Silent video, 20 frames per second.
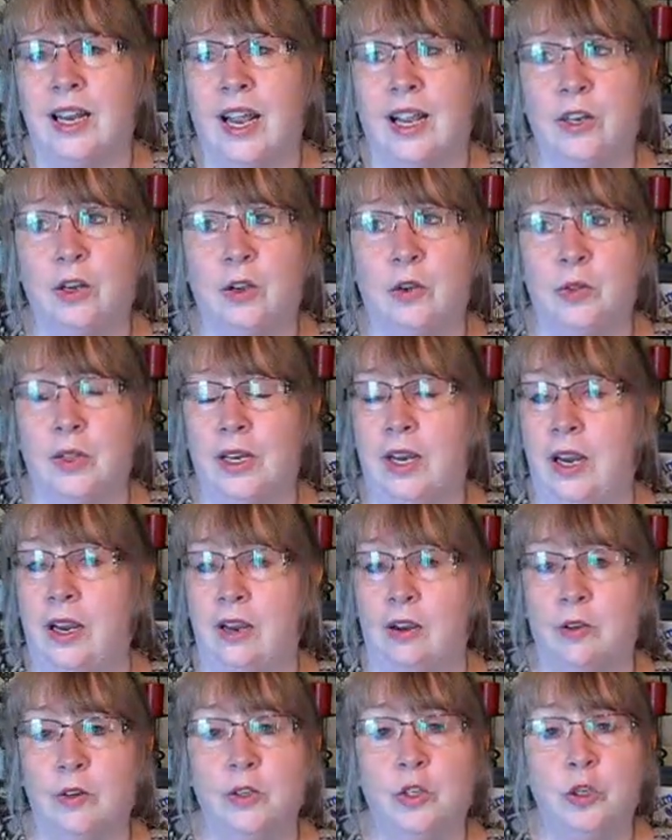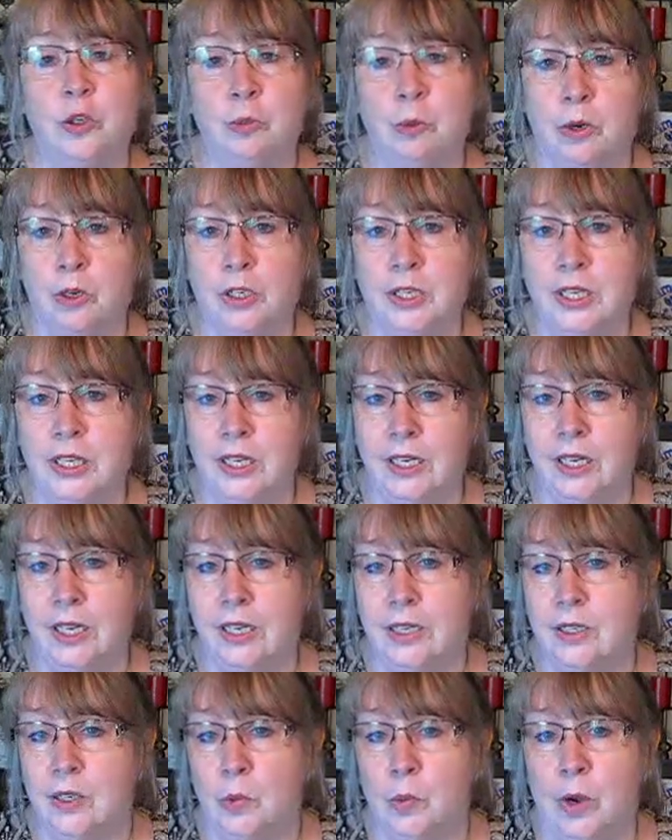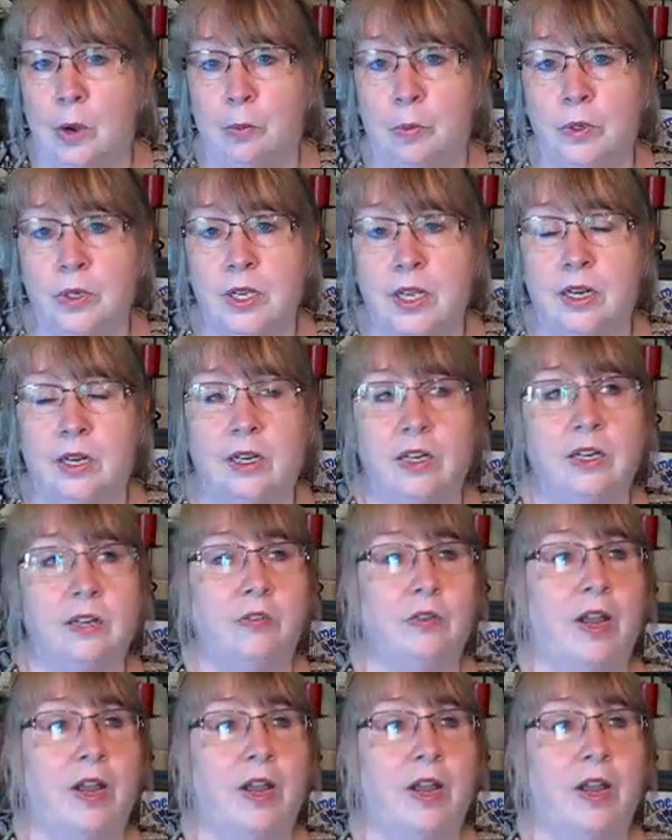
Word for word: I know that Aaron Martini is a representative.